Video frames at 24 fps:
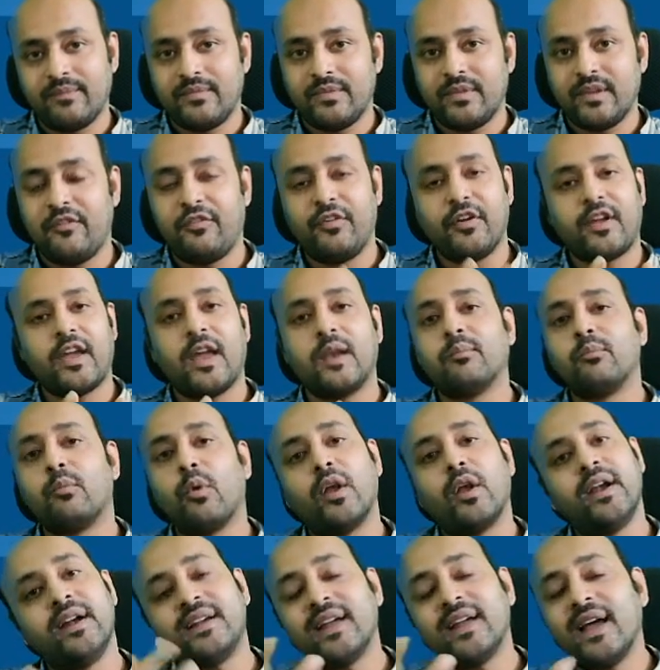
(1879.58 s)
if you can
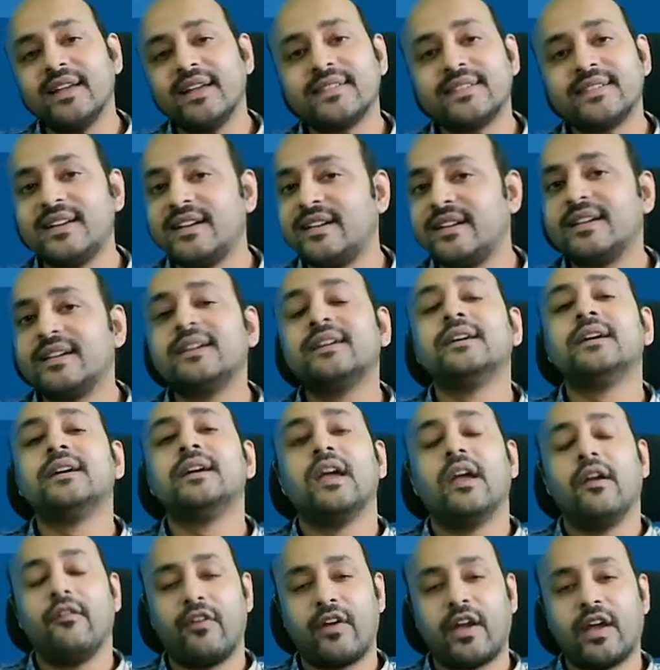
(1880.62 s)
monetize it,
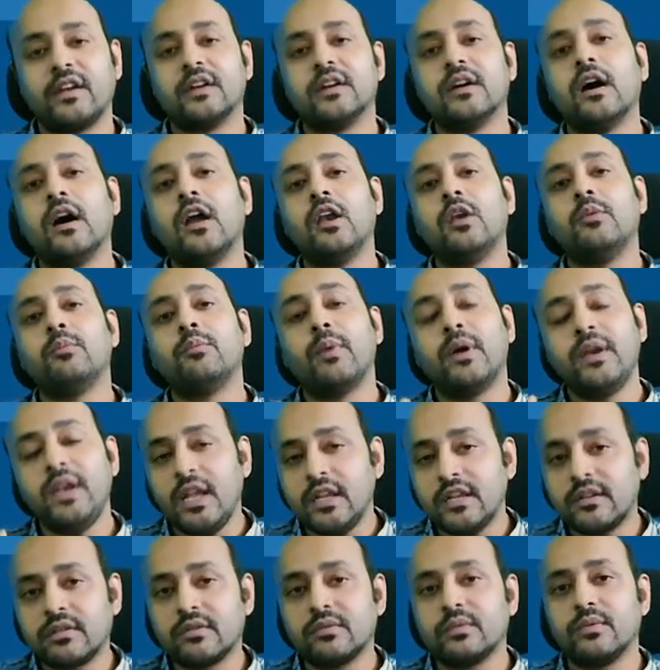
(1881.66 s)
if you can earn money
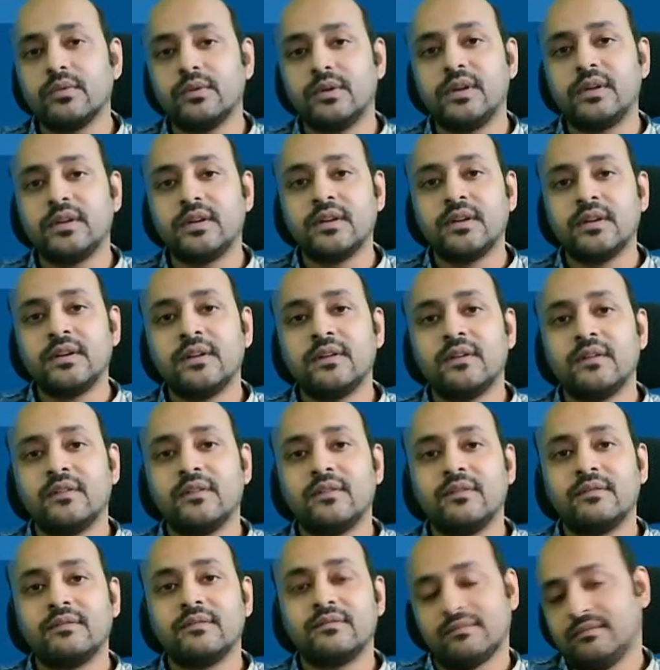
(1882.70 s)
through it,
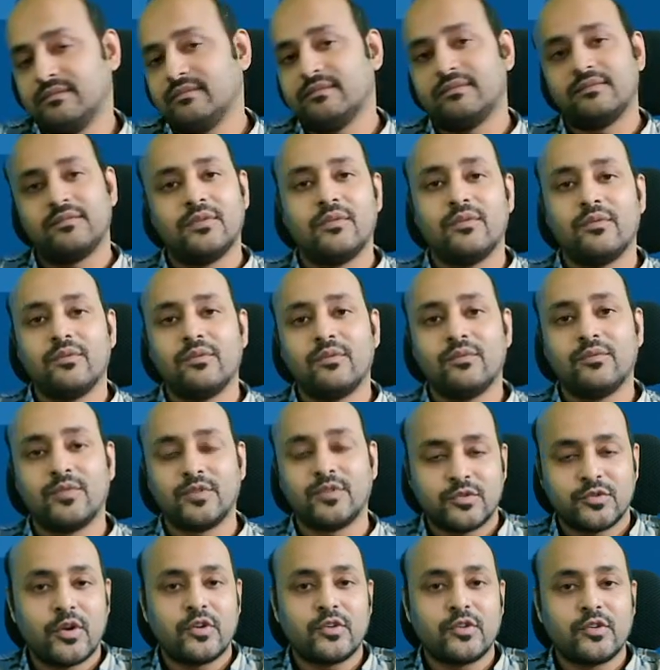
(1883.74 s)
what's
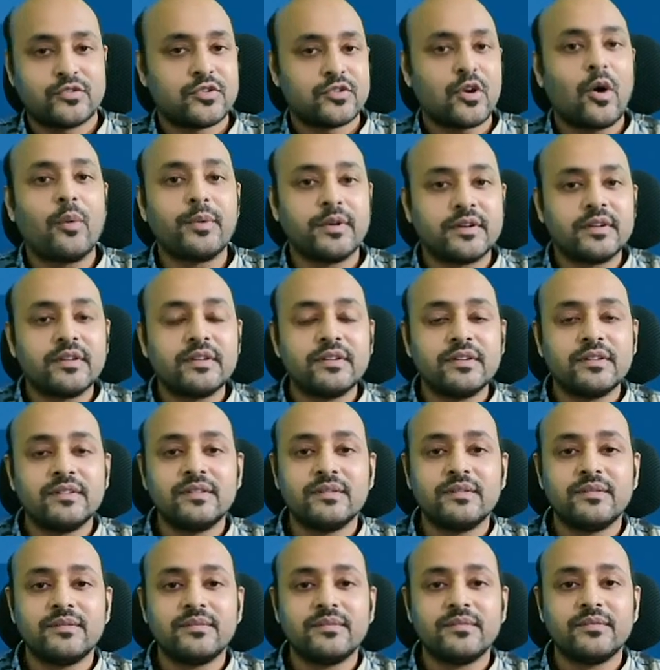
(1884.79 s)
going to stop it?
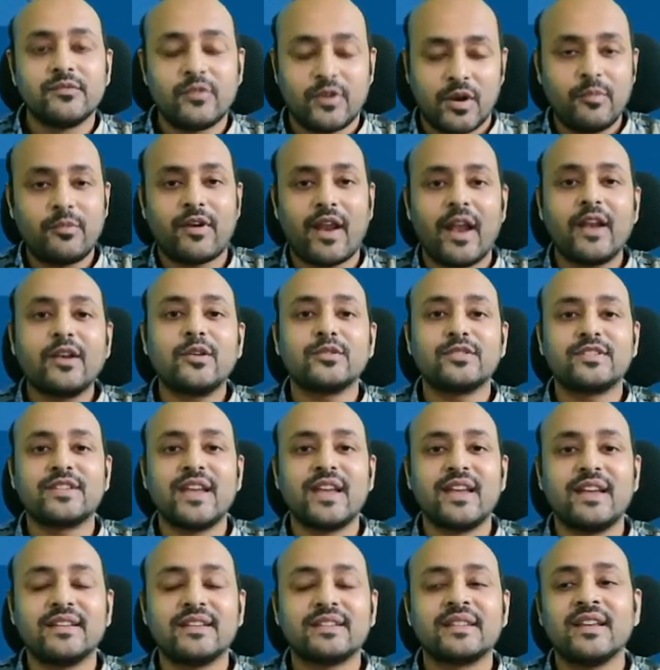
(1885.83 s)
What I'm trying to
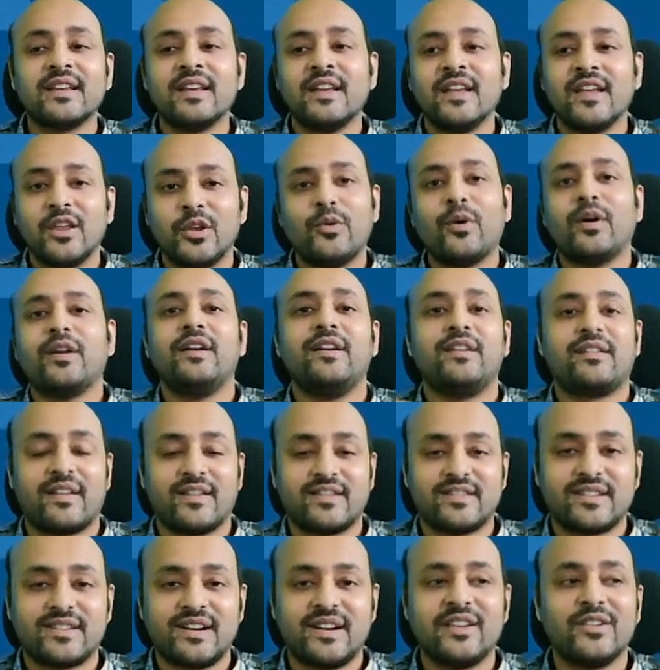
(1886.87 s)
say is, you are
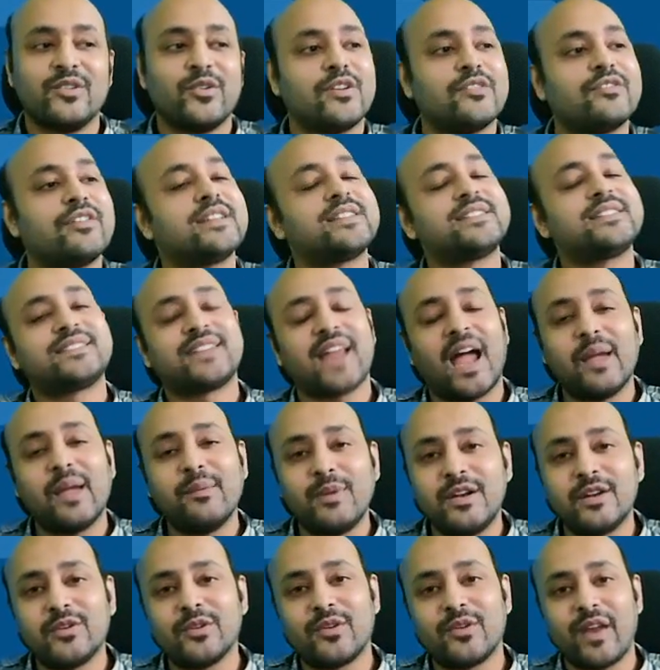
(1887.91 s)
interested, you invest time
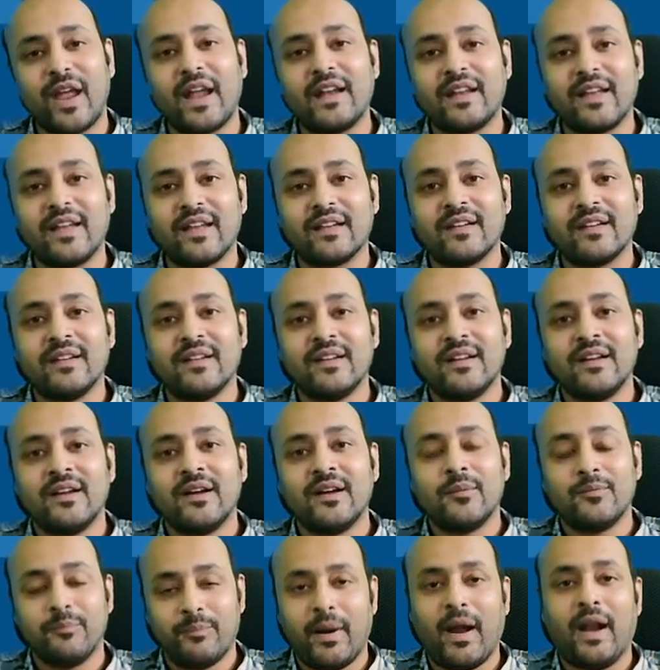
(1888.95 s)
into writing,
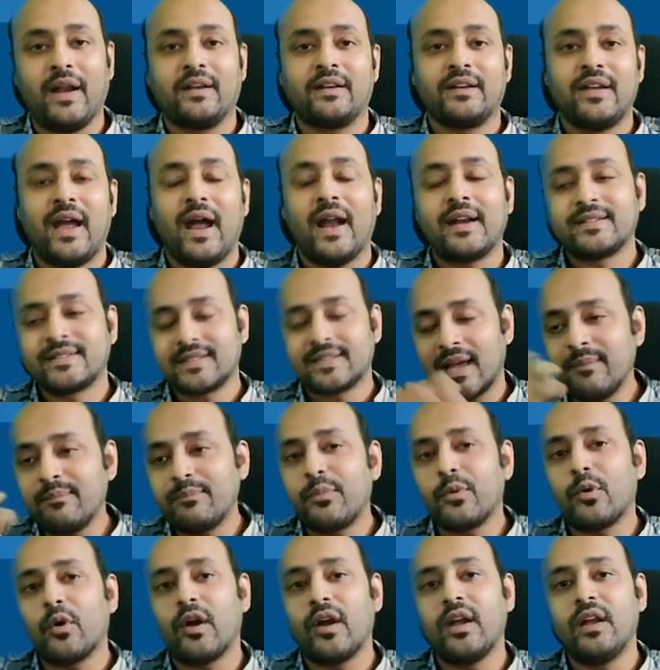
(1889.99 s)
but at some
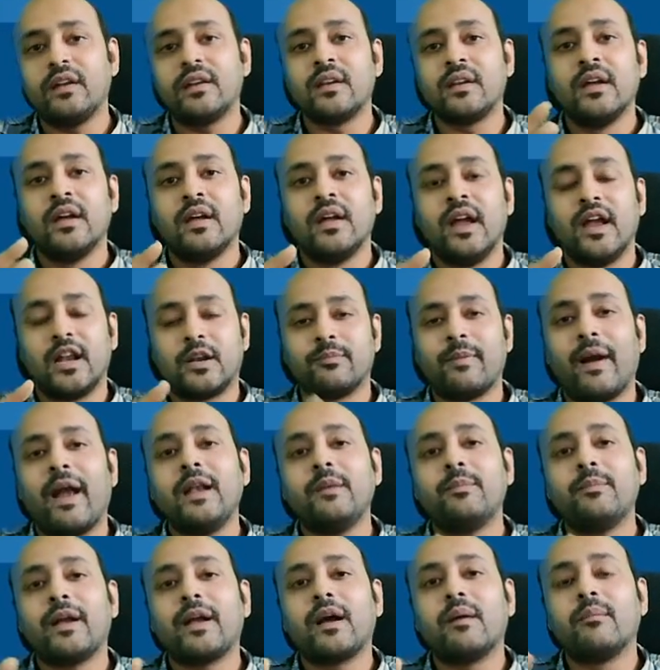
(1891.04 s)
point it
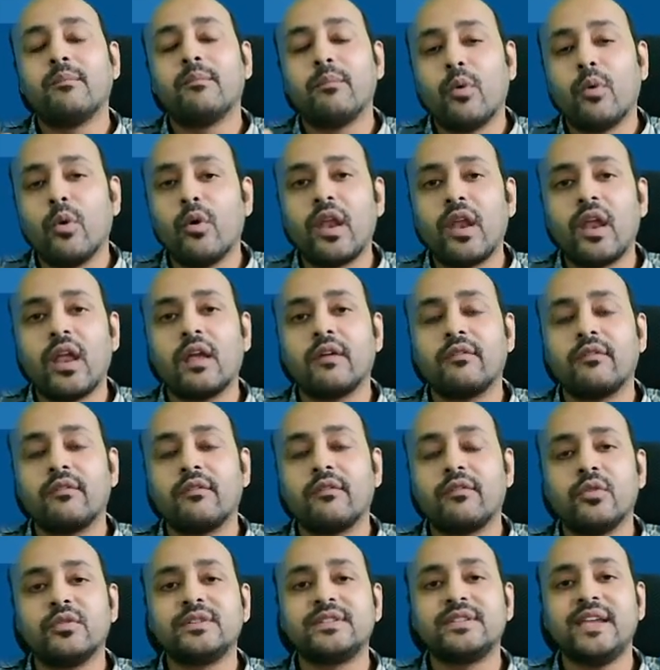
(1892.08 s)
might become boring if you
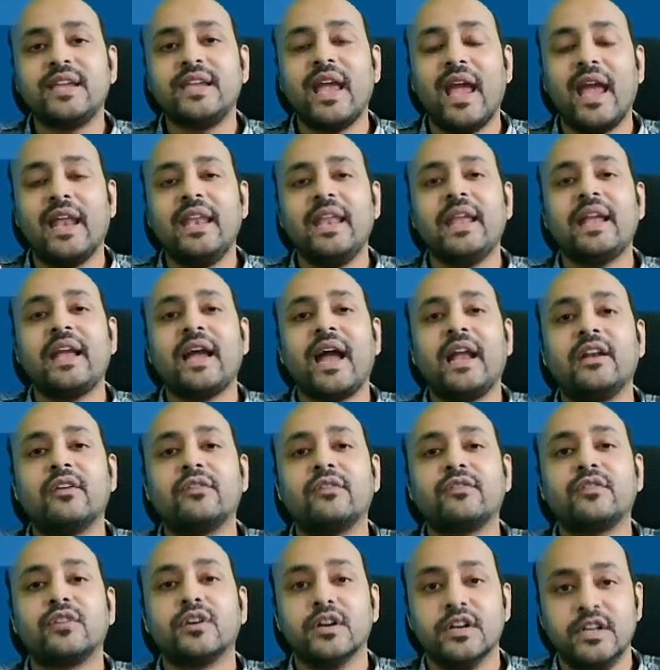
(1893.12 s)
don't see any kind
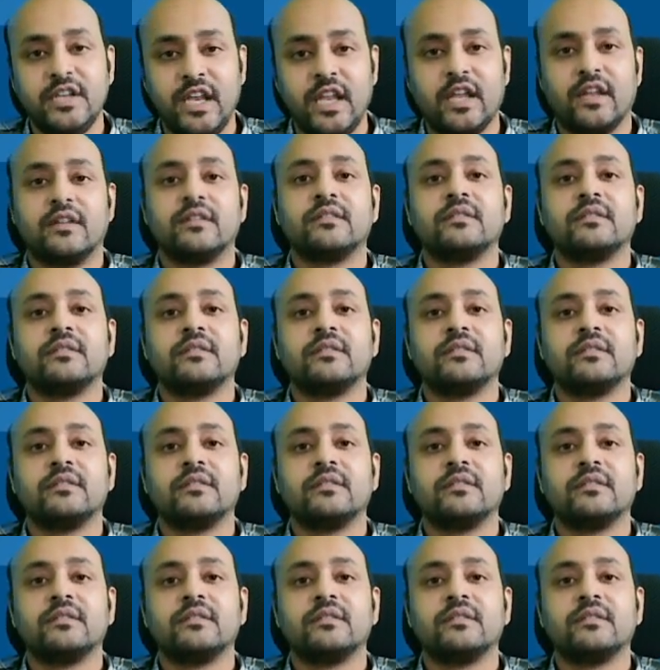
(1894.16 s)
of earning.